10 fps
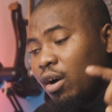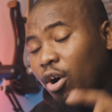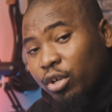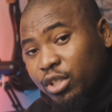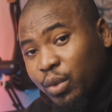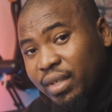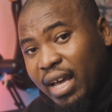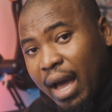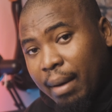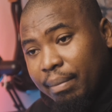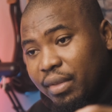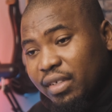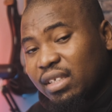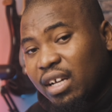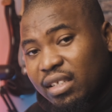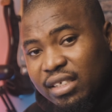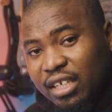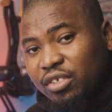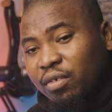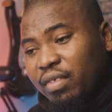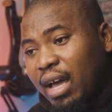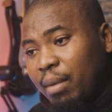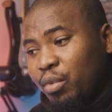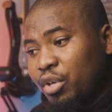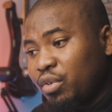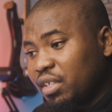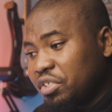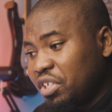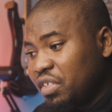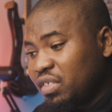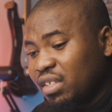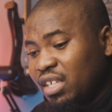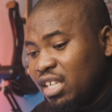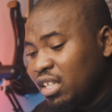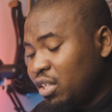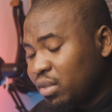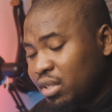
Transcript: Also in the app, there's another section of the app where you can change the EQ